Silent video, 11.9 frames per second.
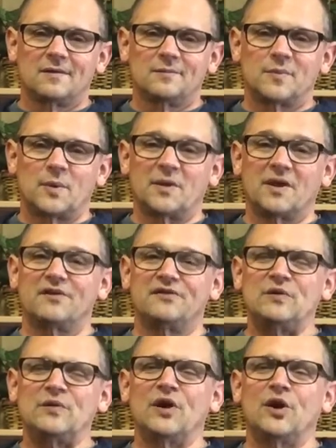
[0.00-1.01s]
but because
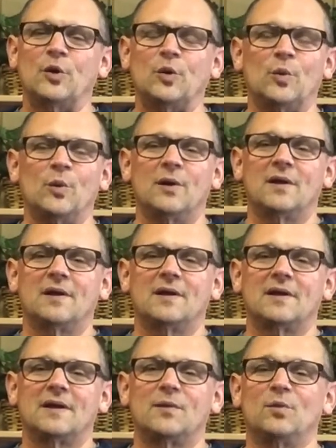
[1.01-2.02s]
you know
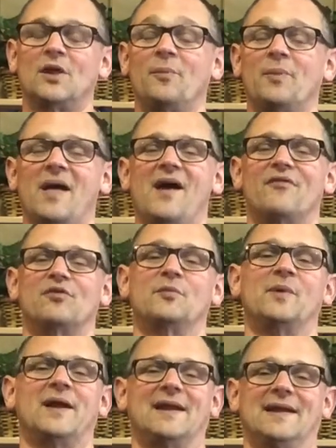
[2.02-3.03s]
it will help
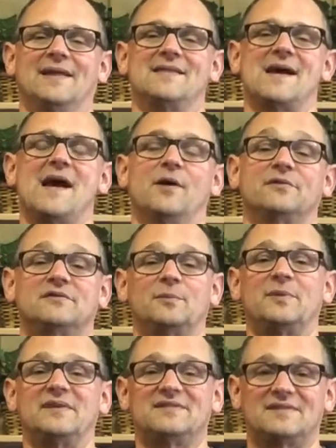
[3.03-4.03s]
everybody in the house to
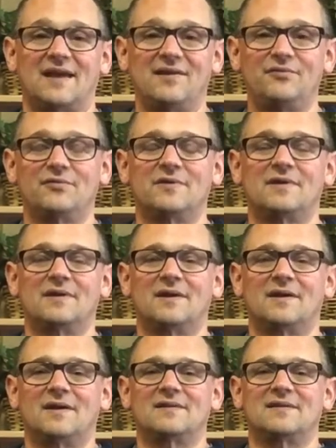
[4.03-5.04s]
be safe,
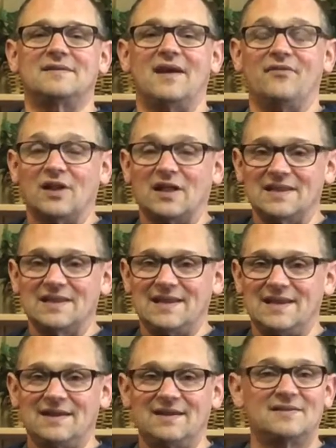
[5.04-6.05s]
to have a
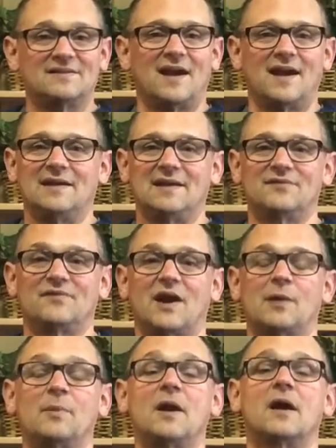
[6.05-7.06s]
clean and tidy
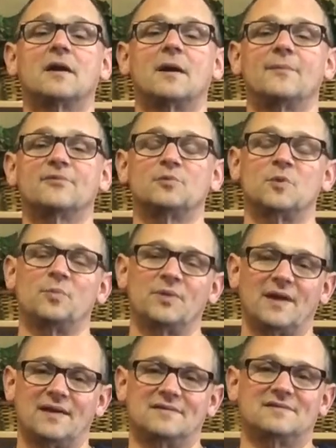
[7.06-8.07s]
environment, a comfortable
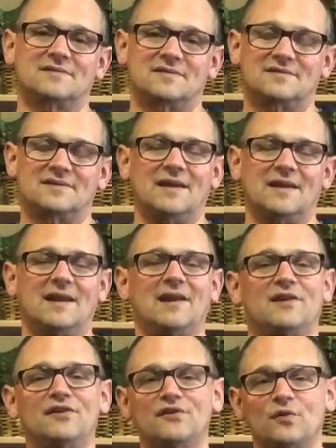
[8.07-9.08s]
place to sit and
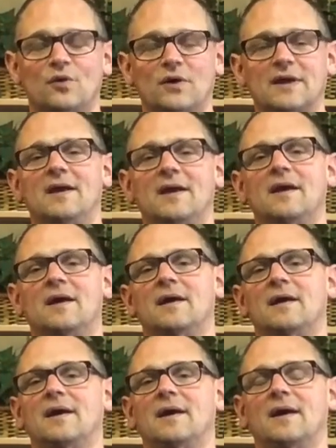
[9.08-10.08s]
enjoy
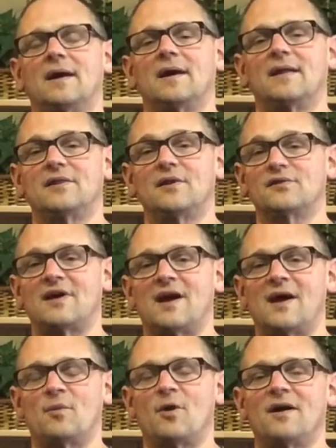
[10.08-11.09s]
their
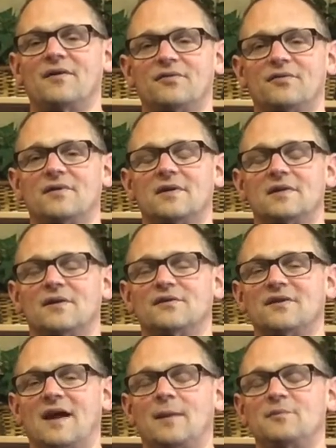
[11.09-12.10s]
time off, their
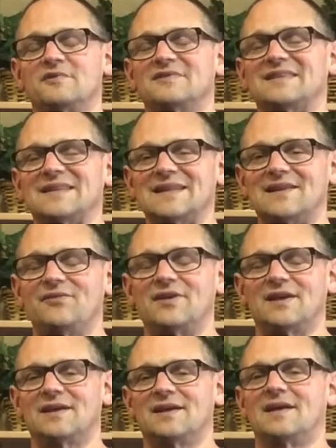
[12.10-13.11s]
time just
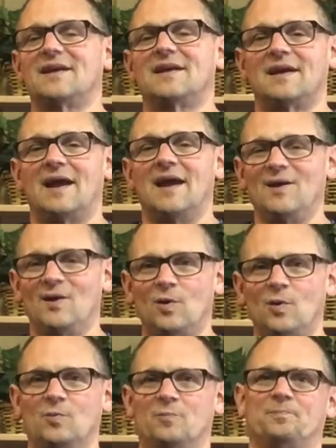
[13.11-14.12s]
living at
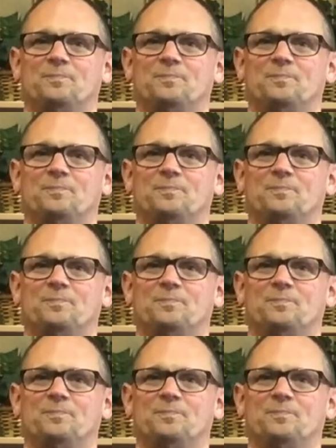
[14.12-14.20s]
home.